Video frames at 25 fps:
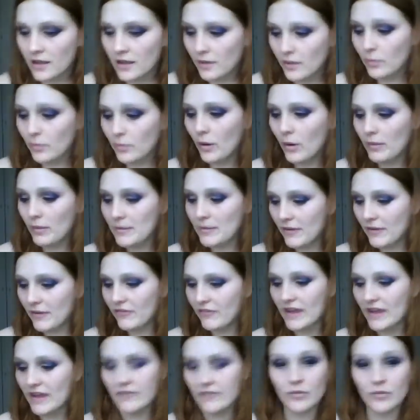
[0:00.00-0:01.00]
probably my
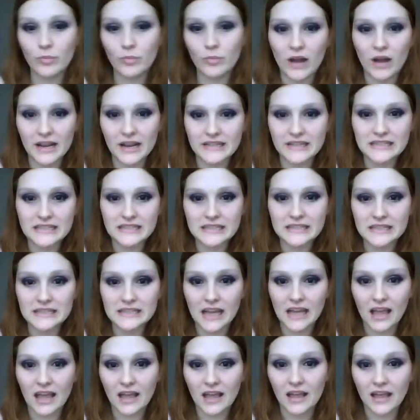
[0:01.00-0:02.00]
favourite brand
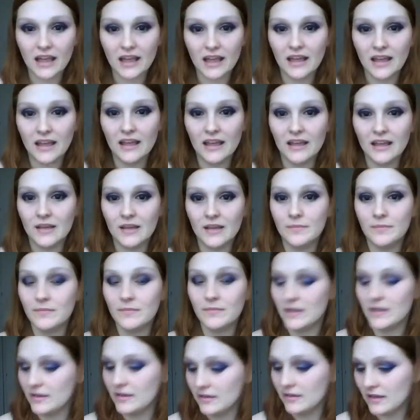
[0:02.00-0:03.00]
out
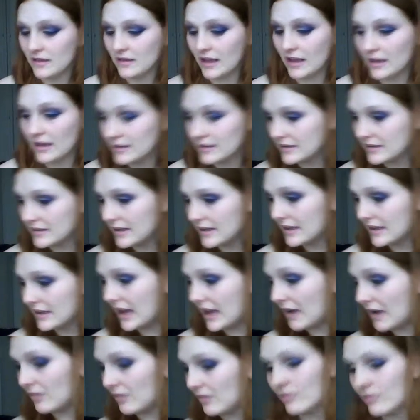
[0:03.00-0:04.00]

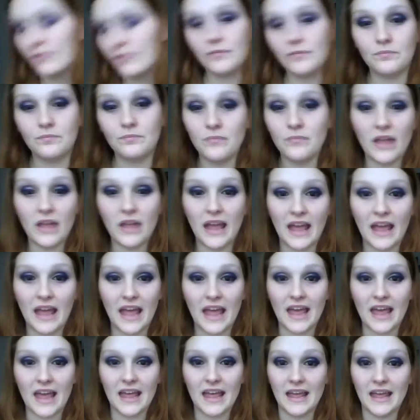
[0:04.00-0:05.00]
of
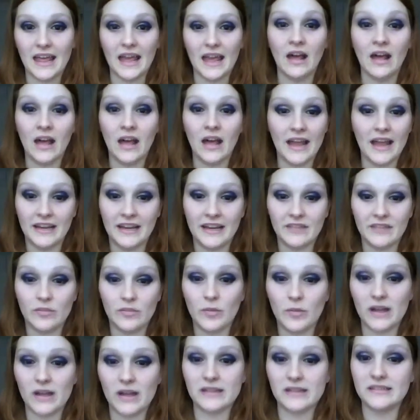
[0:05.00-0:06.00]
any of the
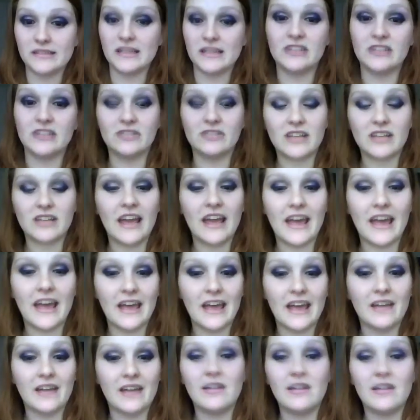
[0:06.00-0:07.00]
brands. I don't
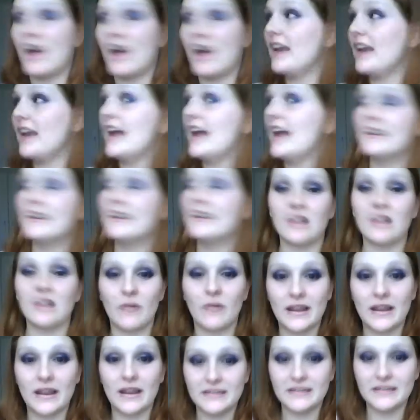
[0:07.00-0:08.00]
care, high end, low
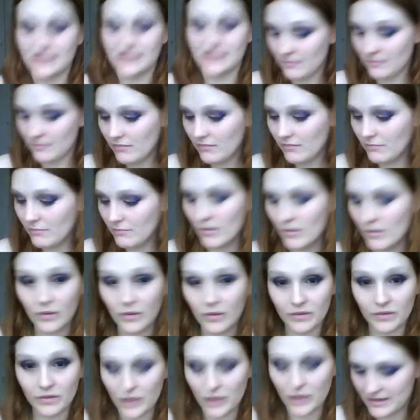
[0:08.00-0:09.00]
end,
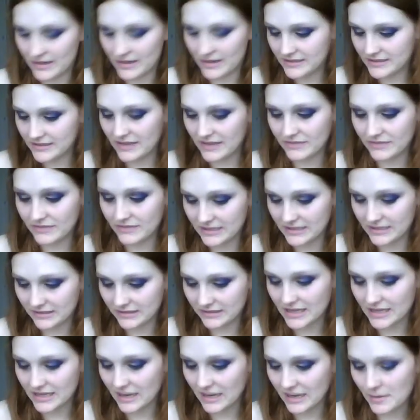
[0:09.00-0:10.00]
Mua wins every single
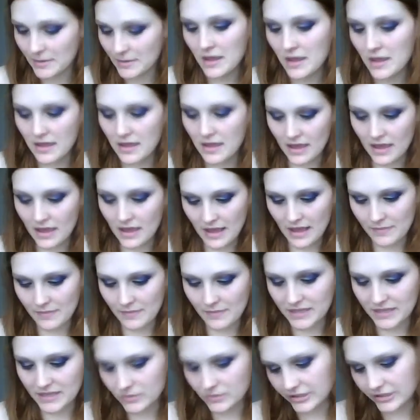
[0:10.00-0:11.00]
time.
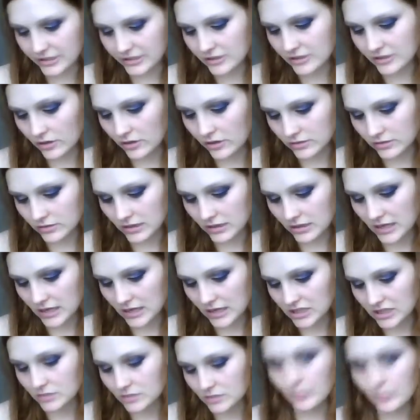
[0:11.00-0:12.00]
This one is called
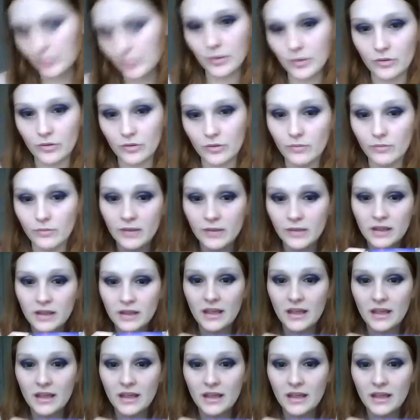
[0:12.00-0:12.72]
Lash Boom,